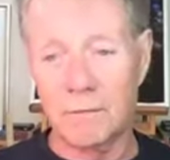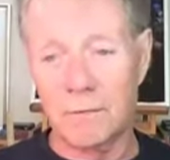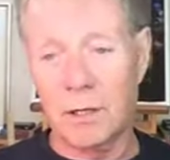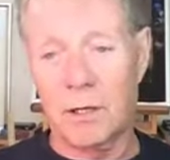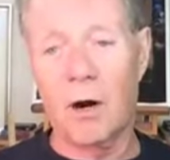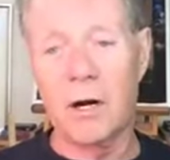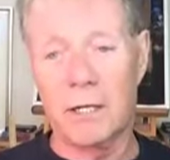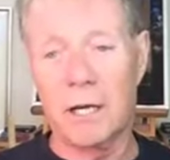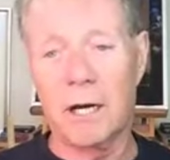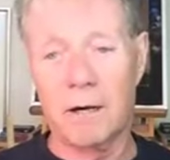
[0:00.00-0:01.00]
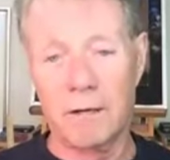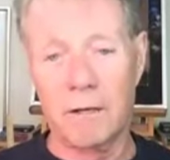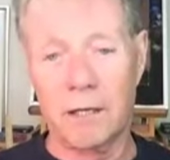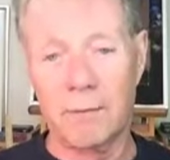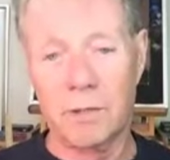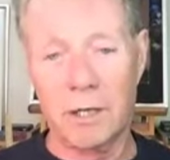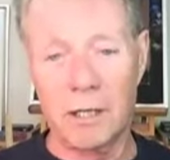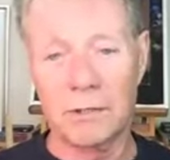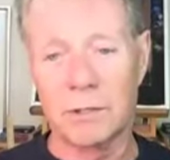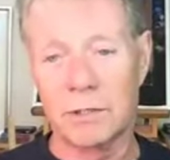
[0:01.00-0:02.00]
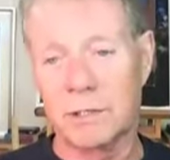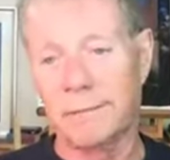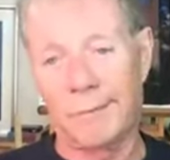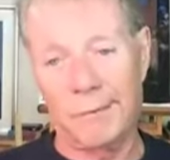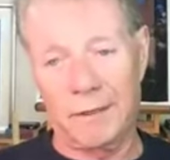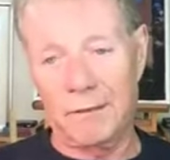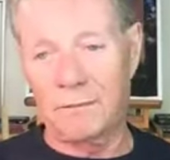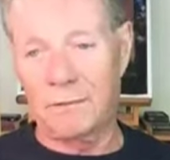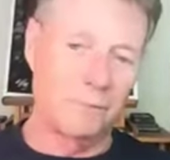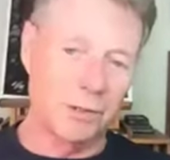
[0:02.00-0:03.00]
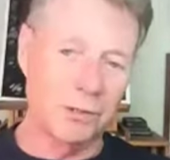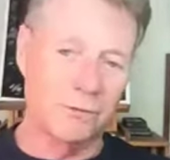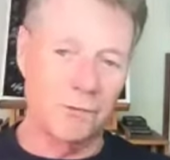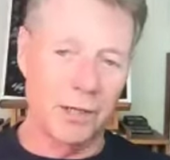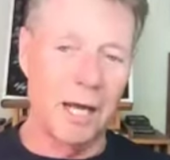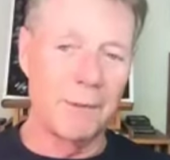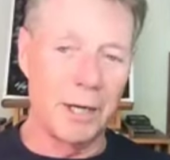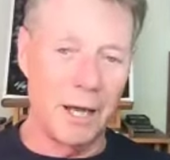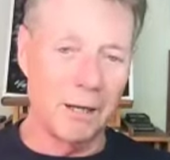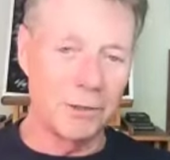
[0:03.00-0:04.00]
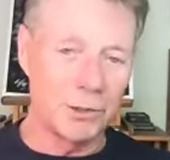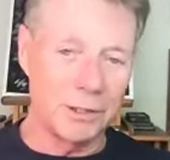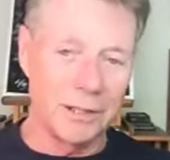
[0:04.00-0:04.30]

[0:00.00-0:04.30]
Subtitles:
card carrying immunologists and whatever, a bunch of phenomenology.